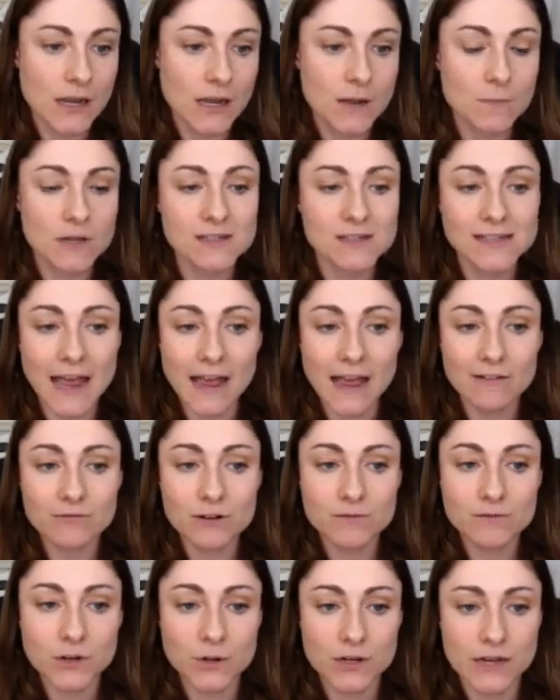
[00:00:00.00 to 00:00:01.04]
because every
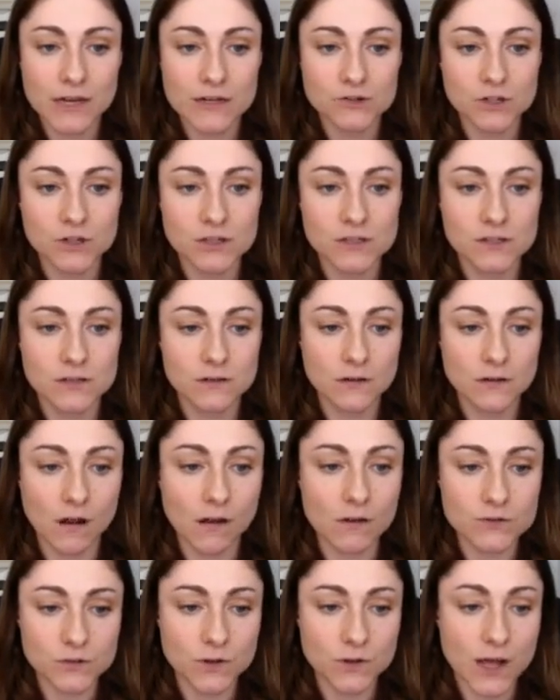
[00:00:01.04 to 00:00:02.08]
variation
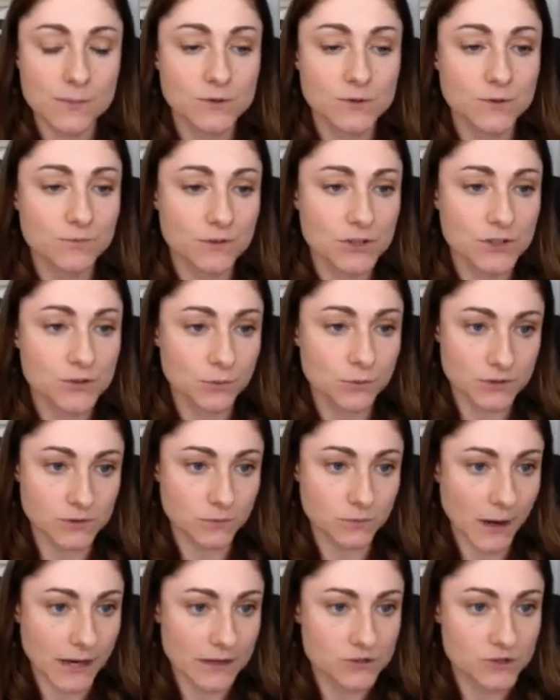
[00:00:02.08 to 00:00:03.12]
also comes with visual
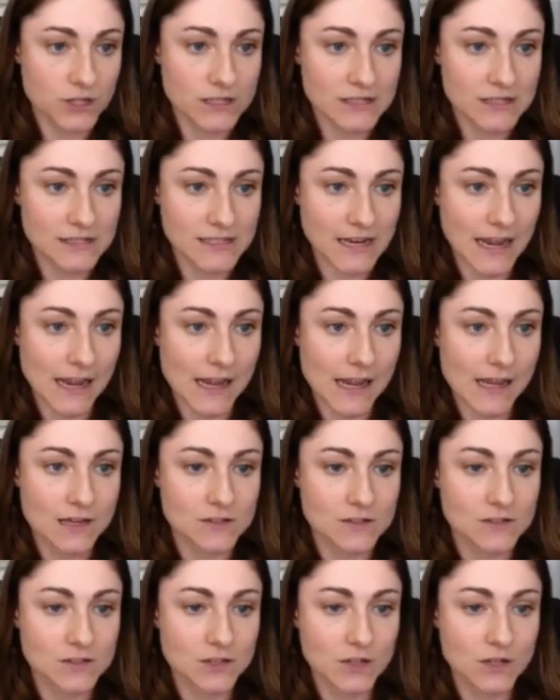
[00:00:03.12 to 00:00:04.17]
directions.
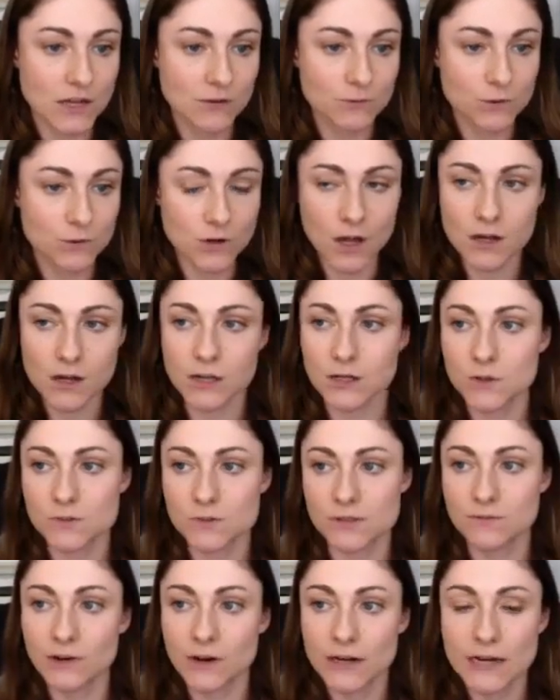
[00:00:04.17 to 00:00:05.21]
And if you're not going to use
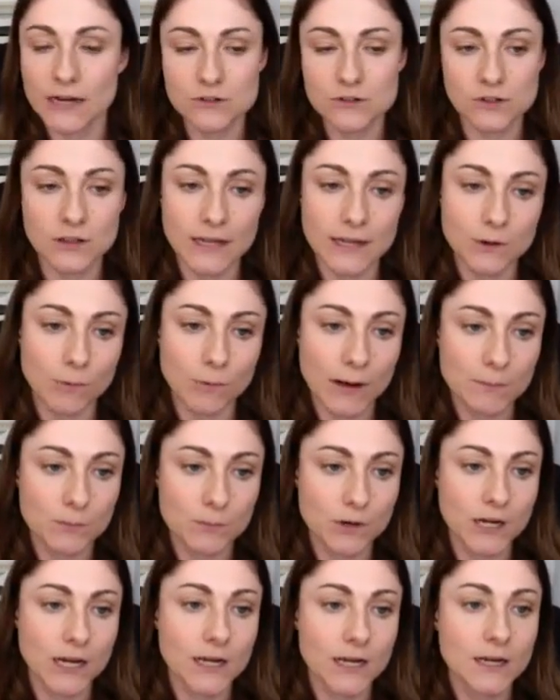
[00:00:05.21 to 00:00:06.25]
the variation, like, why
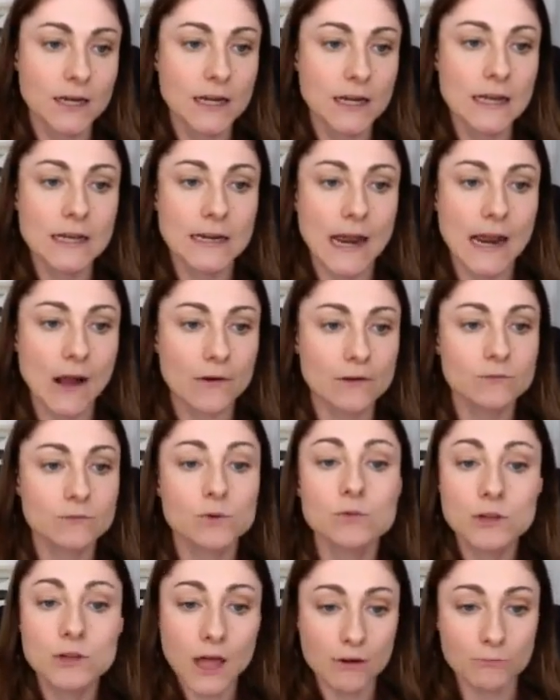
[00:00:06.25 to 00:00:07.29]
print it? Now, if
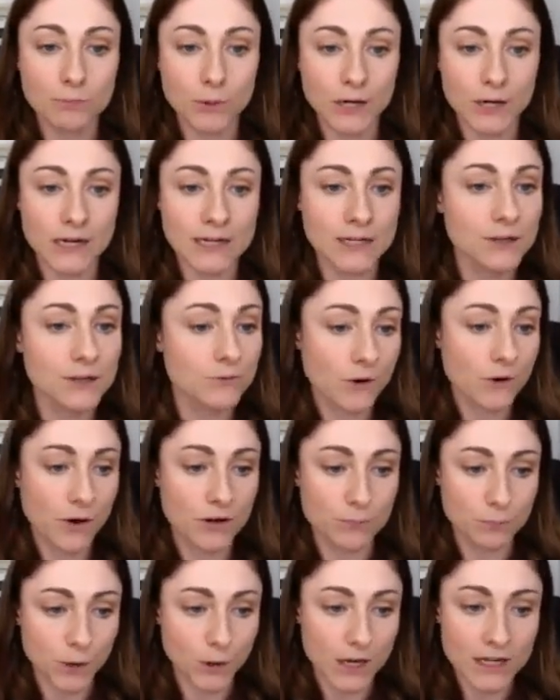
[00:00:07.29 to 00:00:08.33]
you love printing and you've
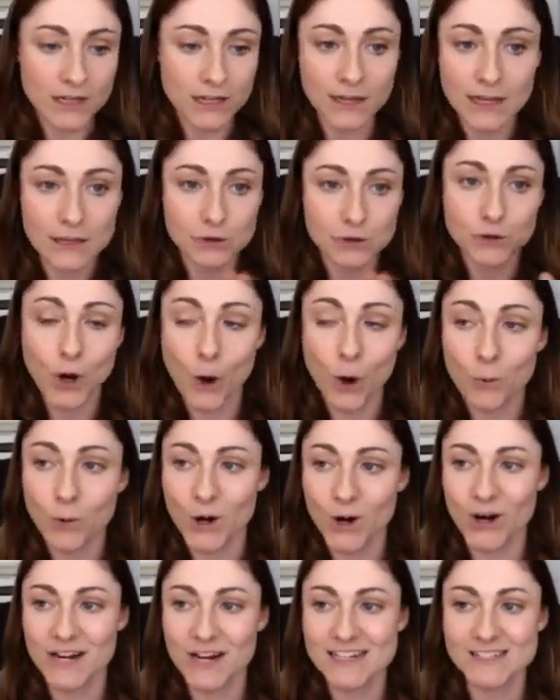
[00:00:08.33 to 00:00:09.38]
already printed, like, no
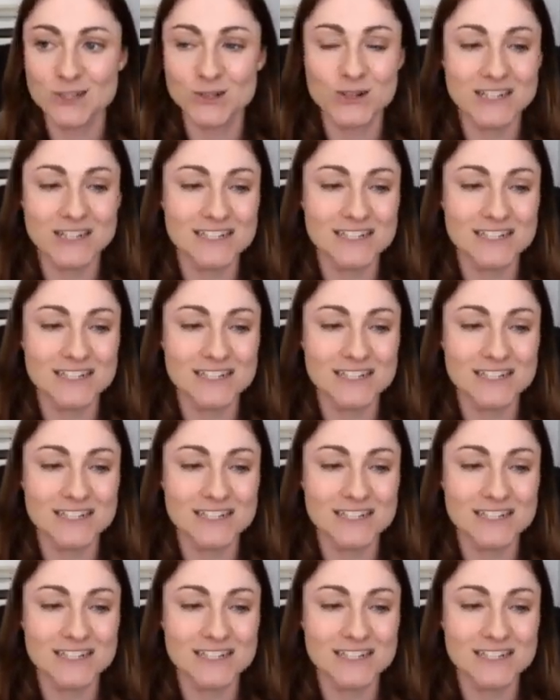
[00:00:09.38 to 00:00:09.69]
worries, you can